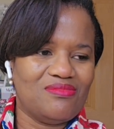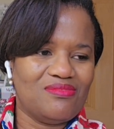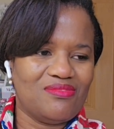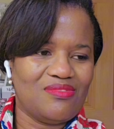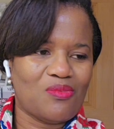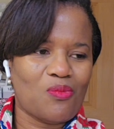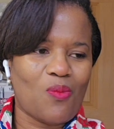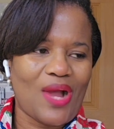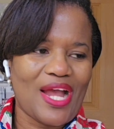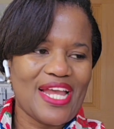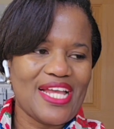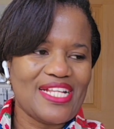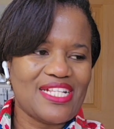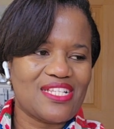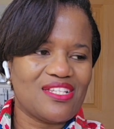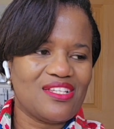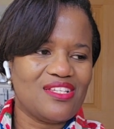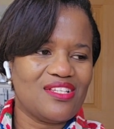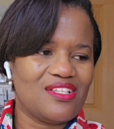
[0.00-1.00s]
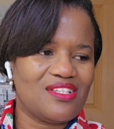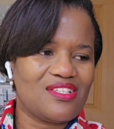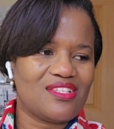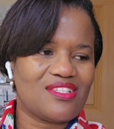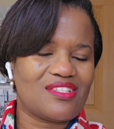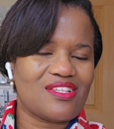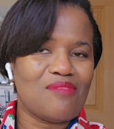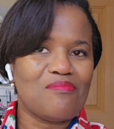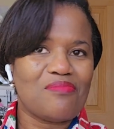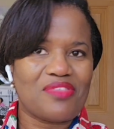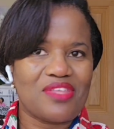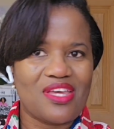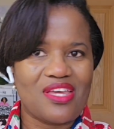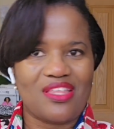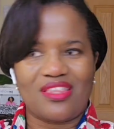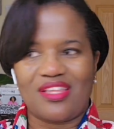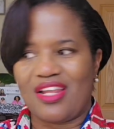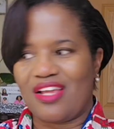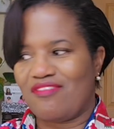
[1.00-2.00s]
white
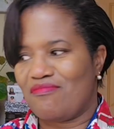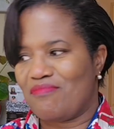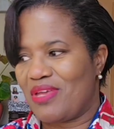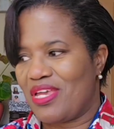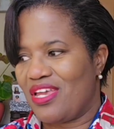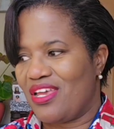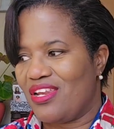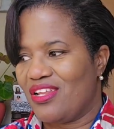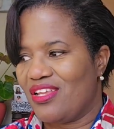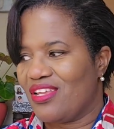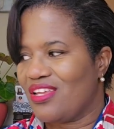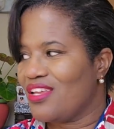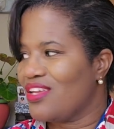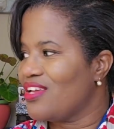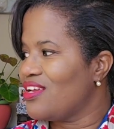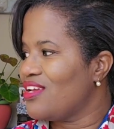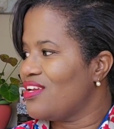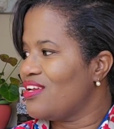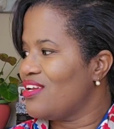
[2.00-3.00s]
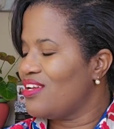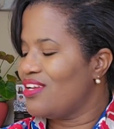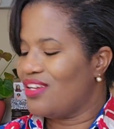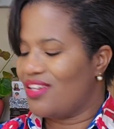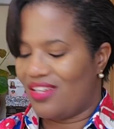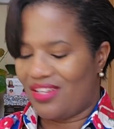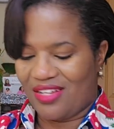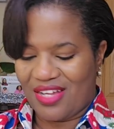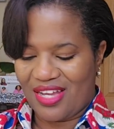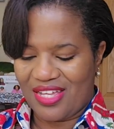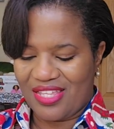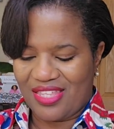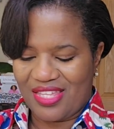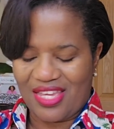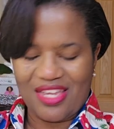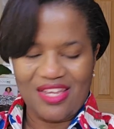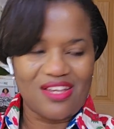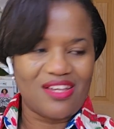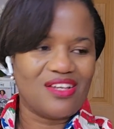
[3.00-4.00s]
something that I've made, I
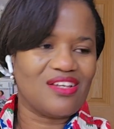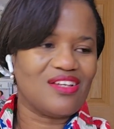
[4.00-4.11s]
think.